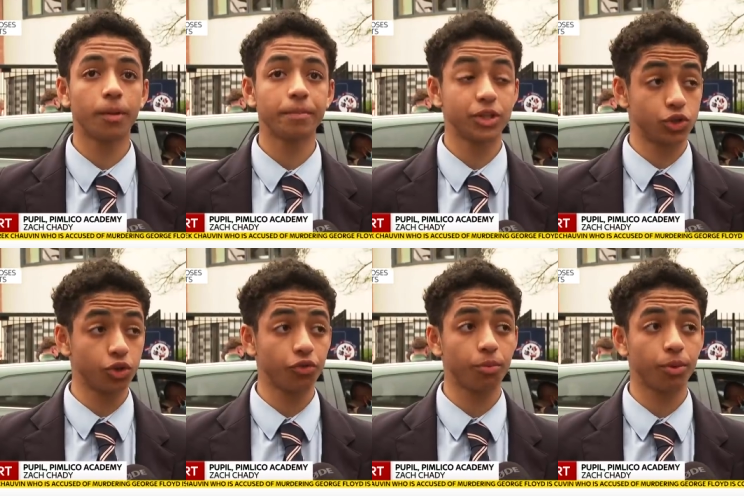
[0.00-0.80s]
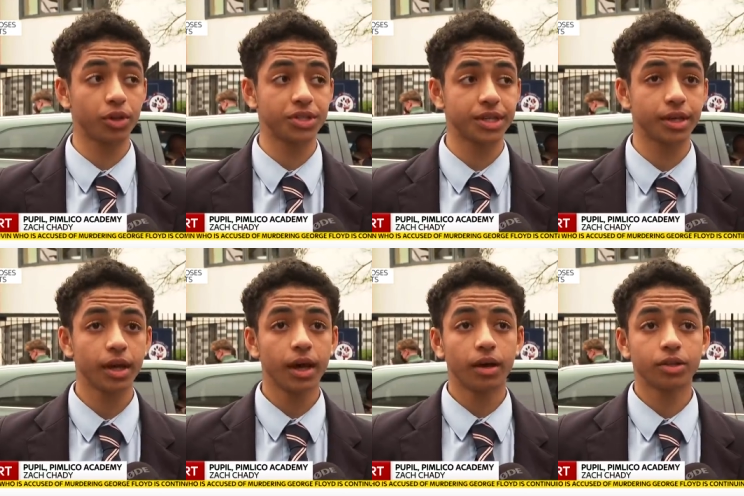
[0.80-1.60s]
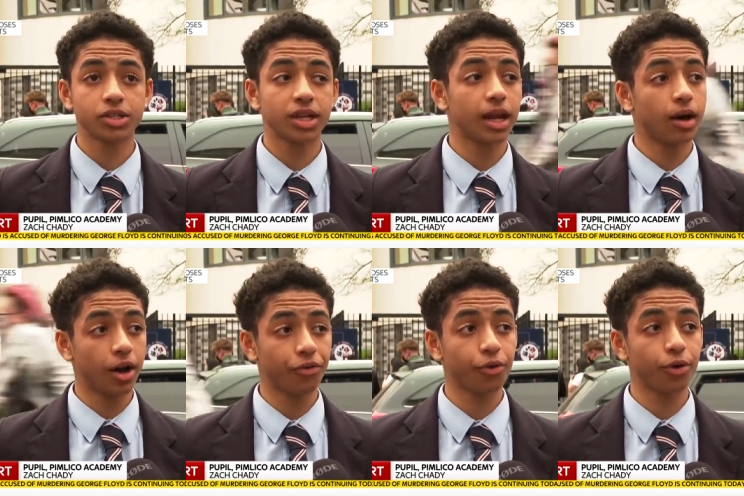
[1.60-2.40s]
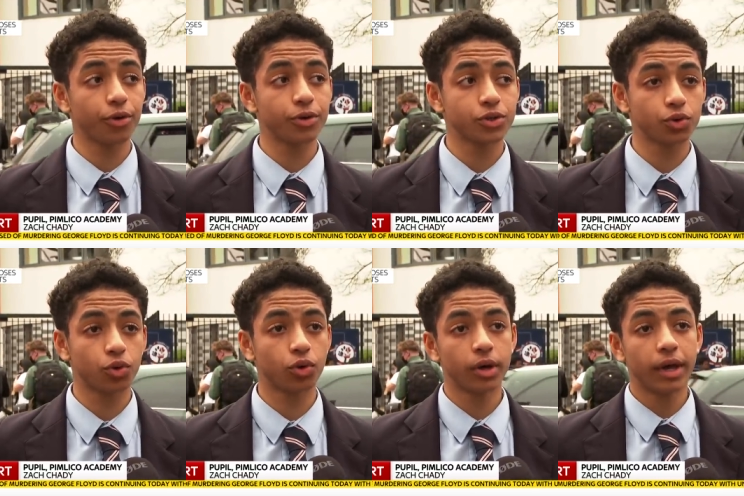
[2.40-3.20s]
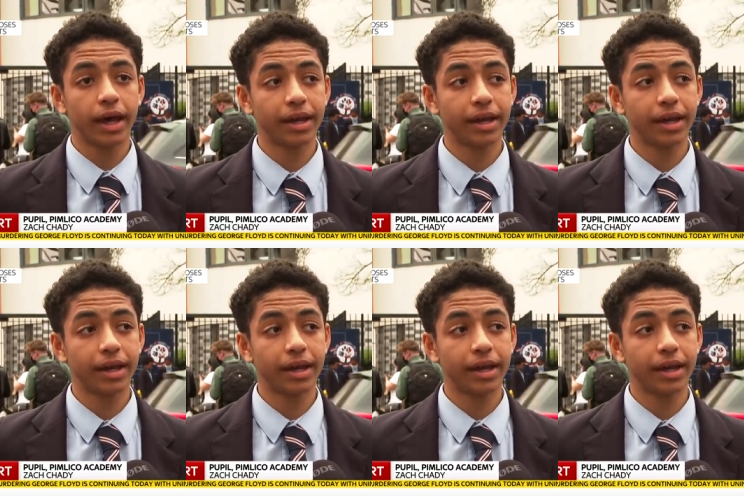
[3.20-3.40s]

um, his uniform policy doesn't allow afros or